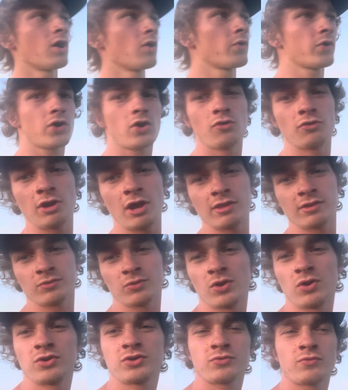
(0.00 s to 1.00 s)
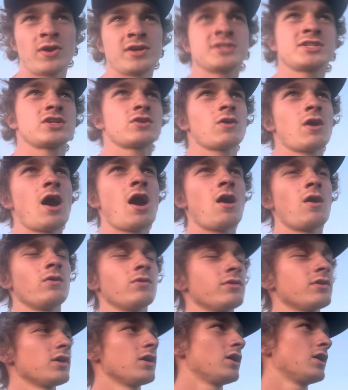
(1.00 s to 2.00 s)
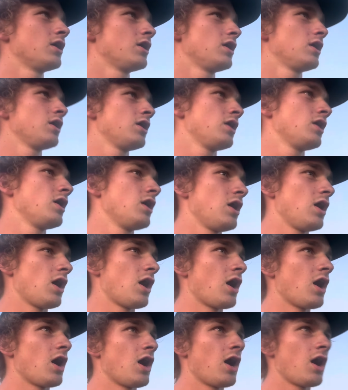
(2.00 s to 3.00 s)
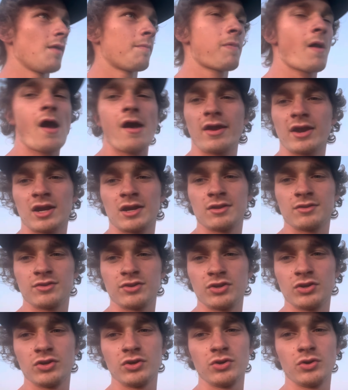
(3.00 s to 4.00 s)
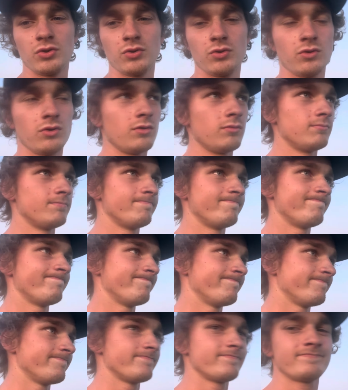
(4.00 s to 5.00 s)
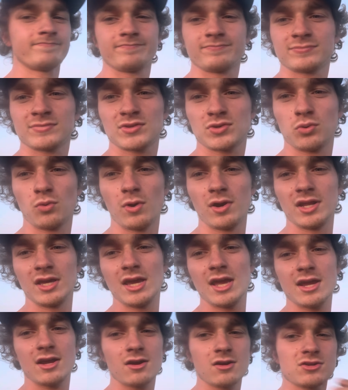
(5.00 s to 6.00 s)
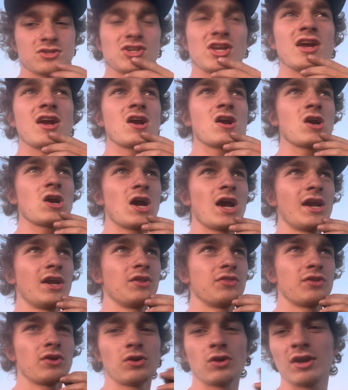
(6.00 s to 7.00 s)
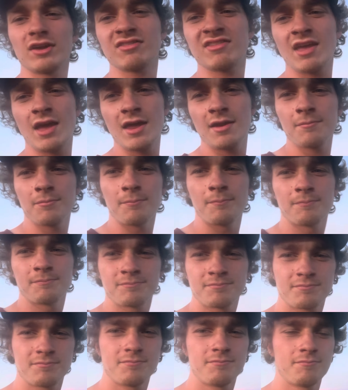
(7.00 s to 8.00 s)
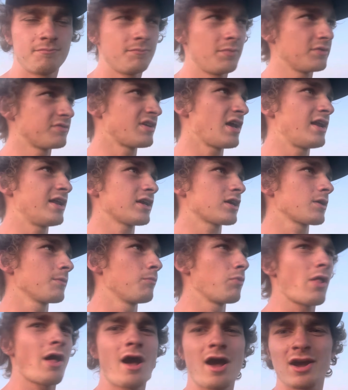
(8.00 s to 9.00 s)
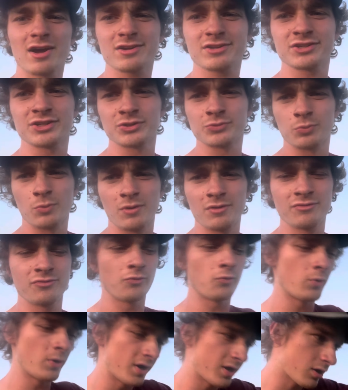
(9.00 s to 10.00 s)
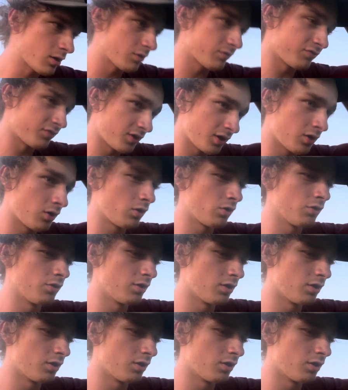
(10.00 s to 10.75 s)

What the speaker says: we're going down the road to rented ground. Probably going to do 20 acres there. They're like 10 acre blocks, just one 4-acre field.